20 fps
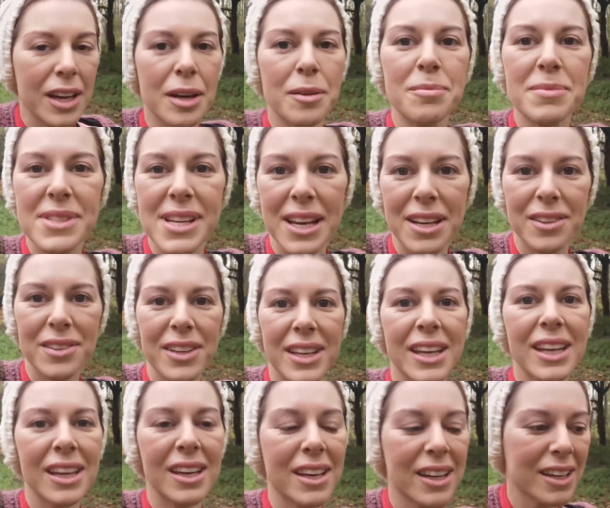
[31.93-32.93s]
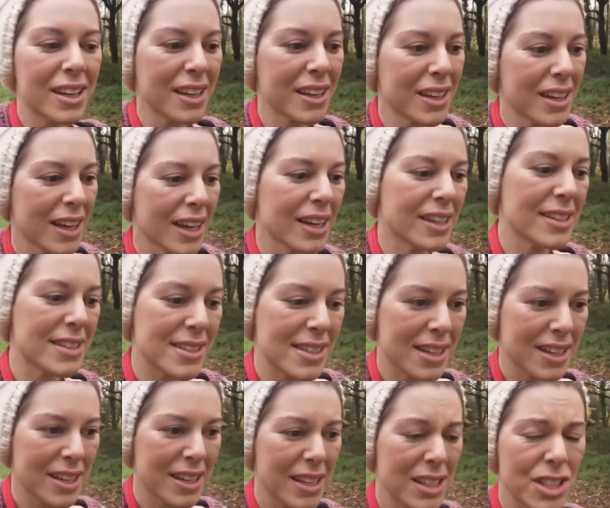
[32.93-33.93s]
come down here, and
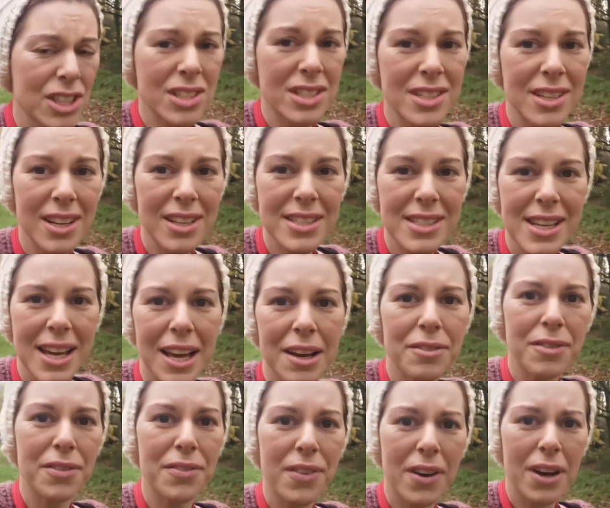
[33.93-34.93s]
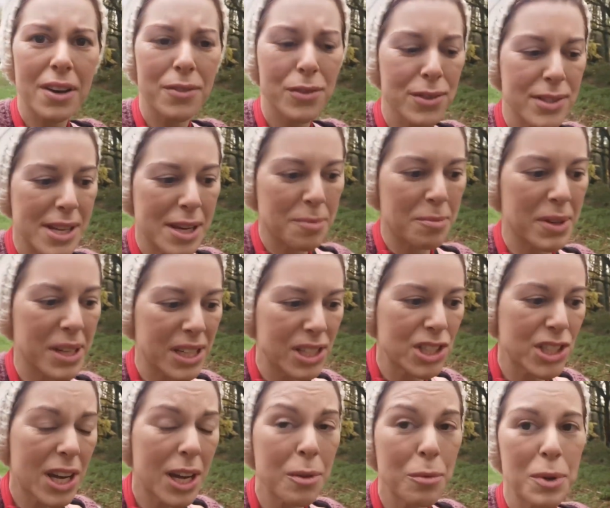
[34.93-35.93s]
it's just nice to have a 5 or 10
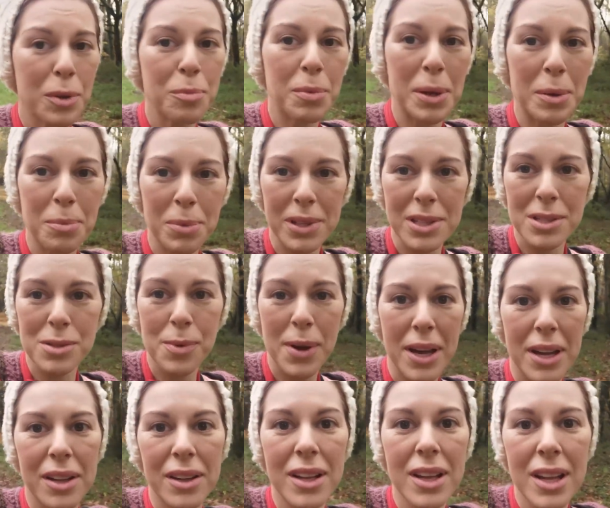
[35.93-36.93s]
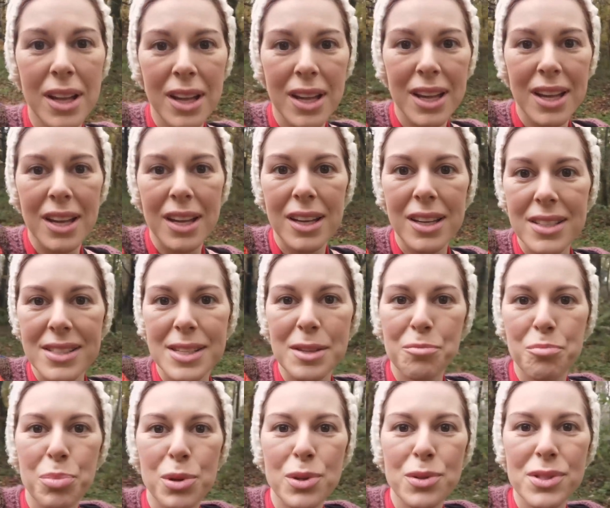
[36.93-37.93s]
minute chat with people as well, because
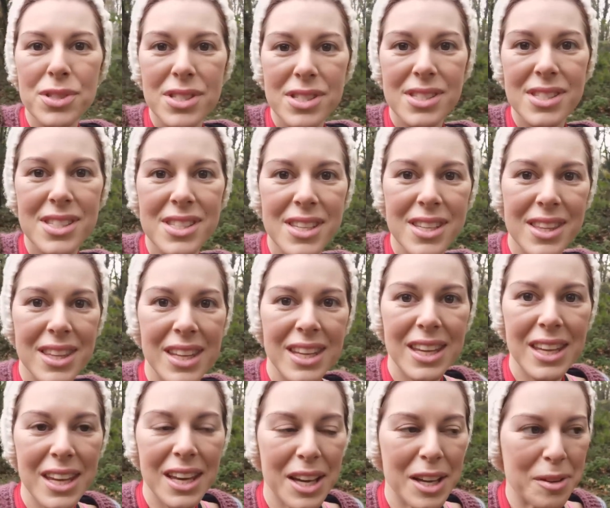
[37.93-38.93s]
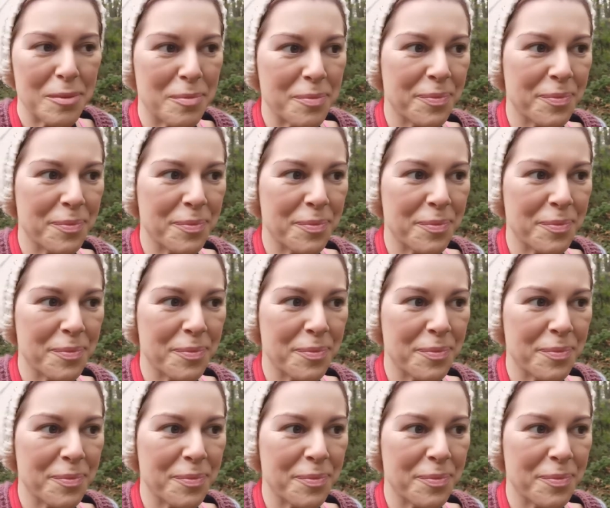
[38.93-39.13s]
it boosts the